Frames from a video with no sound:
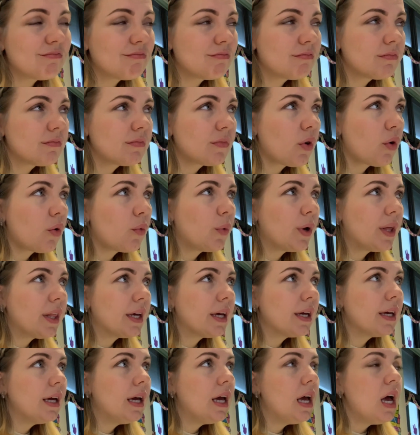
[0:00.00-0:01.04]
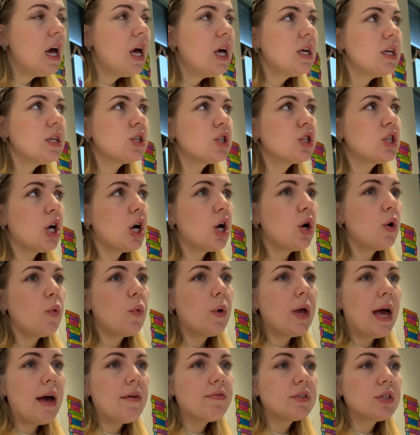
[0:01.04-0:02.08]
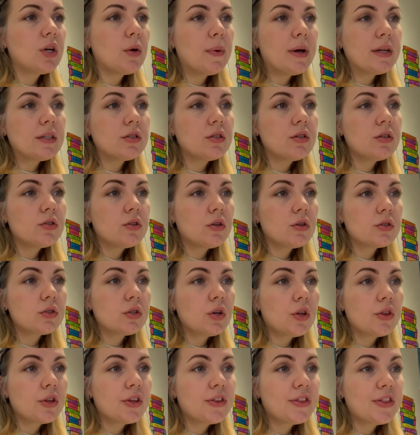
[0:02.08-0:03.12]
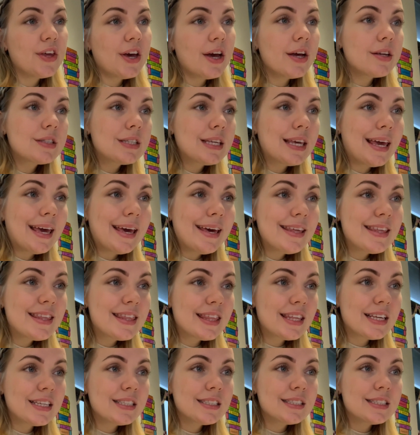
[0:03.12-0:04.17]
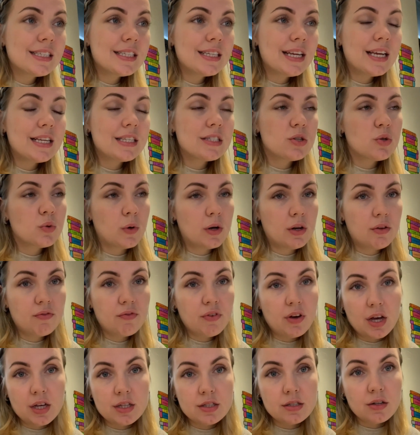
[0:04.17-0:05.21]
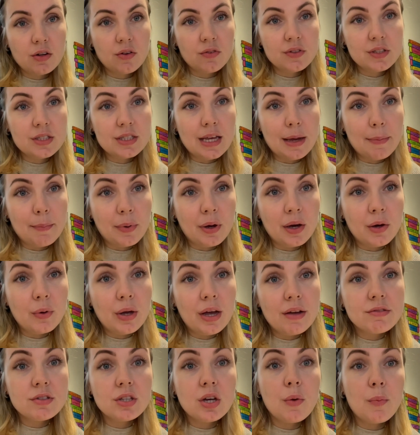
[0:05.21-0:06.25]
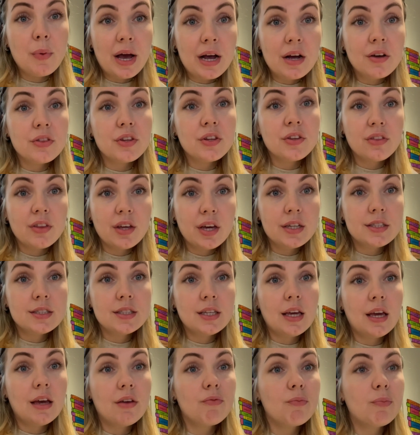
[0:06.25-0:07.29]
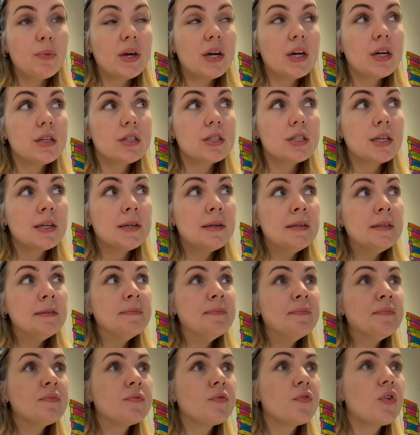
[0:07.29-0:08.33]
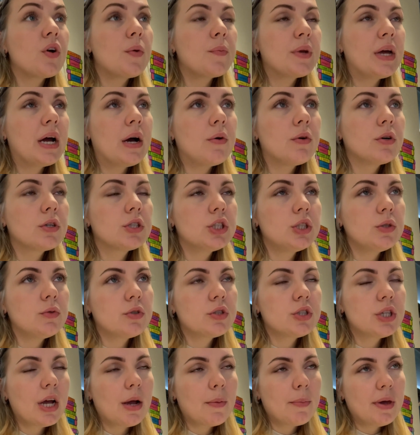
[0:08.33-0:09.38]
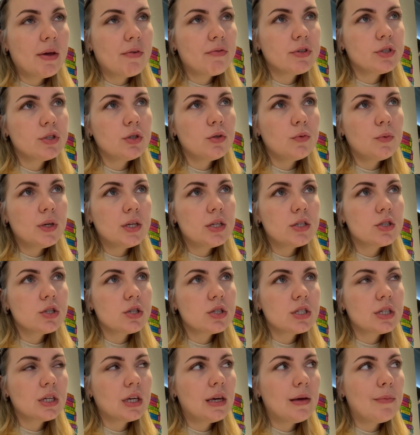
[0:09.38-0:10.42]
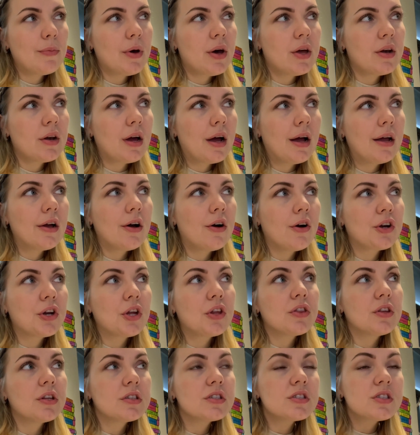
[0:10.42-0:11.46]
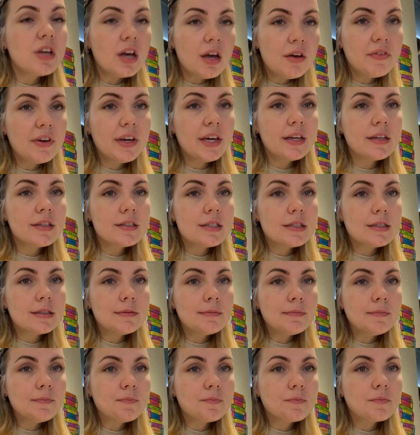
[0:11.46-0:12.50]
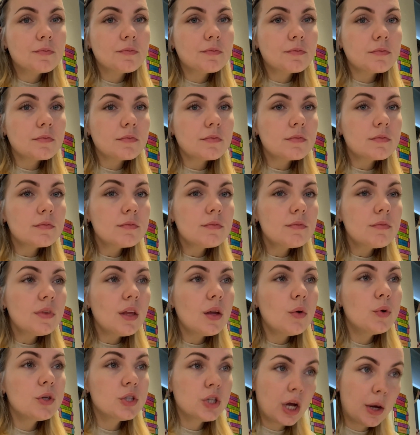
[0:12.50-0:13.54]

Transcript: not with it. So we have to go back to the doctor on the 30th today is 21st of December. We have to go back on the 30th because from now on she will check me every two weeks just to keep an eye on the cervix, which I